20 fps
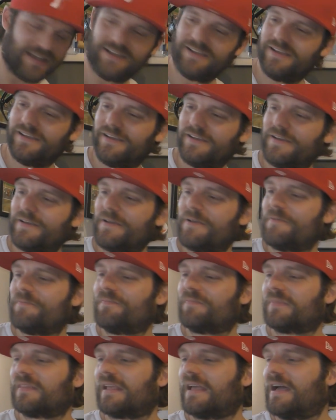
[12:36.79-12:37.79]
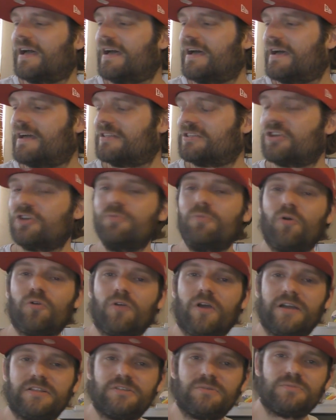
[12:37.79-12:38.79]
that. 2
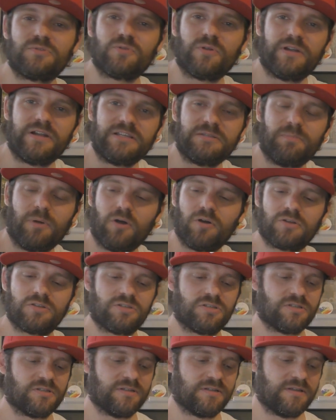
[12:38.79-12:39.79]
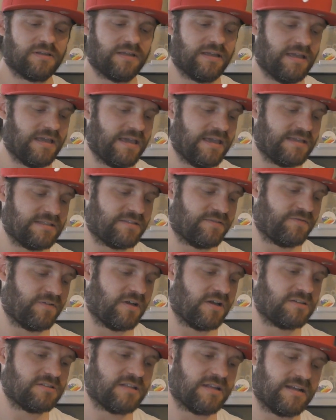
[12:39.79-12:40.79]
more items were in his box. Here's the
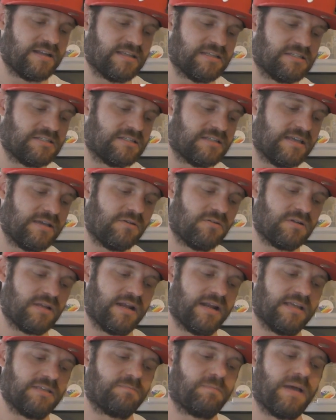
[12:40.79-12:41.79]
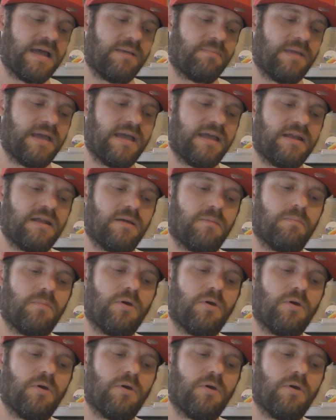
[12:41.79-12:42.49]
first, and it's sealed, and it's Batman